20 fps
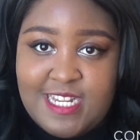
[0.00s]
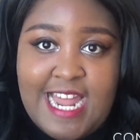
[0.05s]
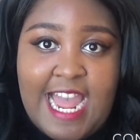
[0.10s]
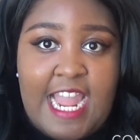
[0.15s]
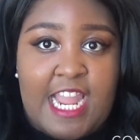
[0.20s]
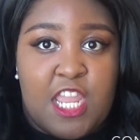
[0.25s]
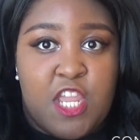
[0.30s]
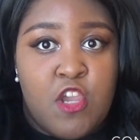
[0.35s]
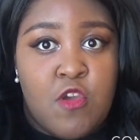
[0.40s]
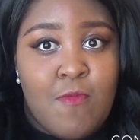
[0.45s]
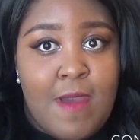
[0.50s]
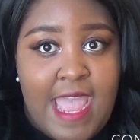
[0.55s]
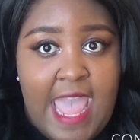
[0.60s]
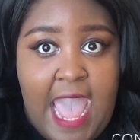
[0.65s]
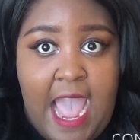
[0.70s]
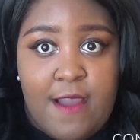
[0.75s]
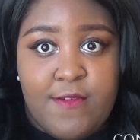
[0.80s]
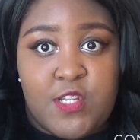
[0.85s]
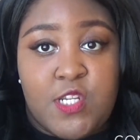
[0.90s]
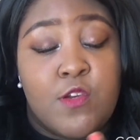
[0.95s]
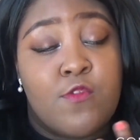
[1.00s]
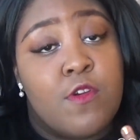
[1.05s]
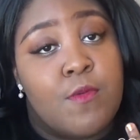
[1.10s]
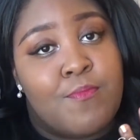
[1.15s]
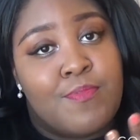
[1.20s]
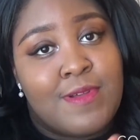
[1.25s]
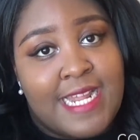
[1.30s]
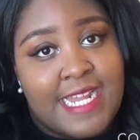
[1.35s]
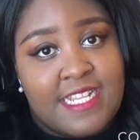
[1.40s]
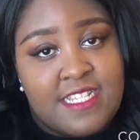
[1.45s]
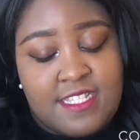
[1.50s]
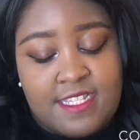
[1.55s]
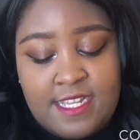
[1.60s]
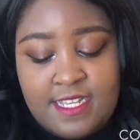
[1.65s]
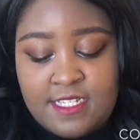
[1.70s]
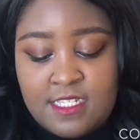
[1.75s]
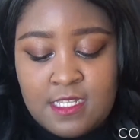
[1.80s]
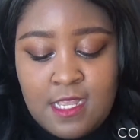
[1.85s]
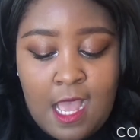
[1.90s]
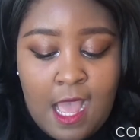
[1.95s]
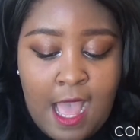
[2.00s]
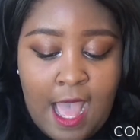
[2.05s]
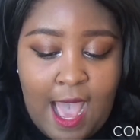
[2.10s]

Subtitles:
like you may have to replace this